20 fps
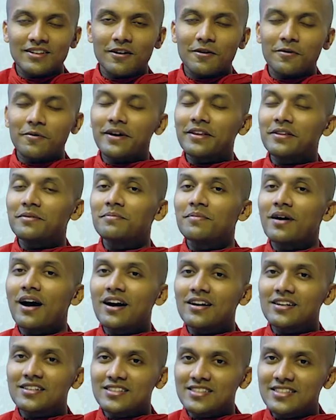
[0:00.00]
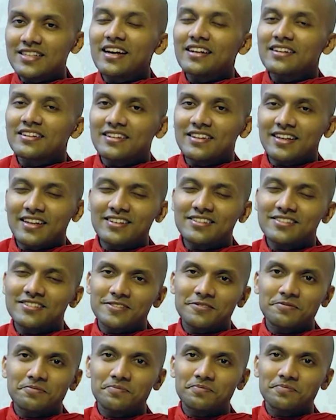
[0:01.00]
when the Mara said this,
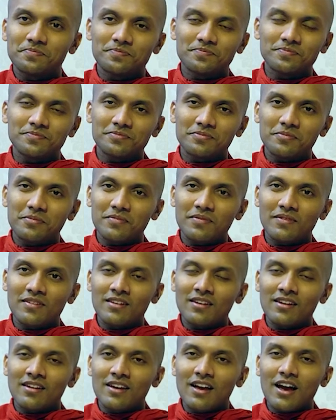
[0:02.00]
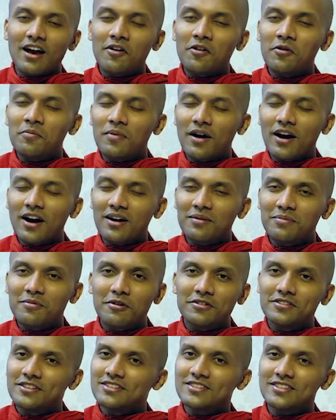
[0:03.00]
our
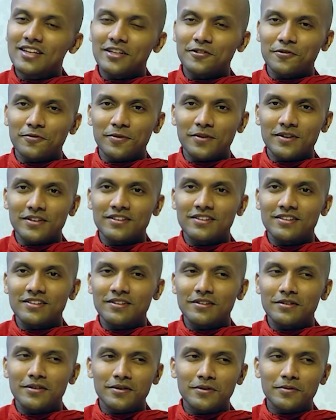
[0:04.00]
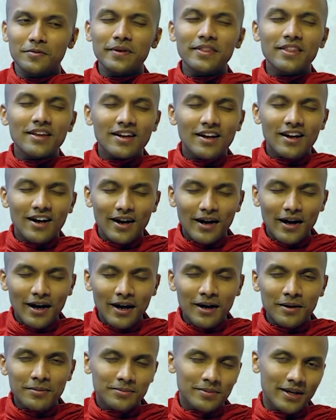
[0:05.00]
Mahabodhisattva with a
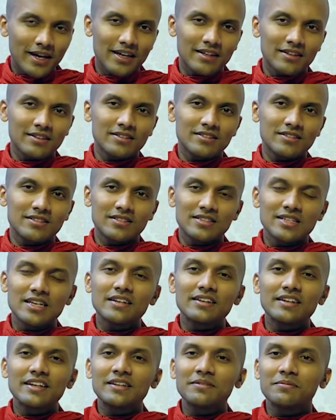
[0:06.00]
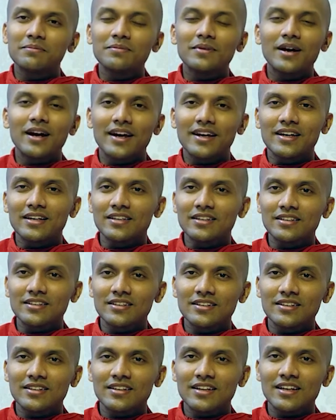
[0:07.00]
calm and serene mind,
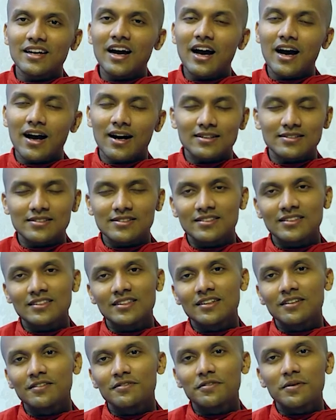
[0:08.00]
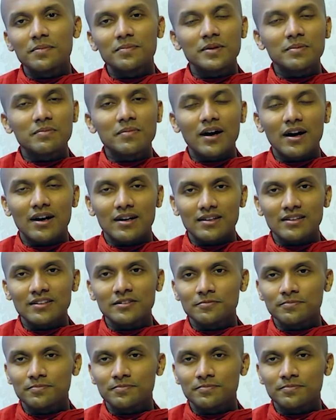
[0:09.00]
asked from the Mara,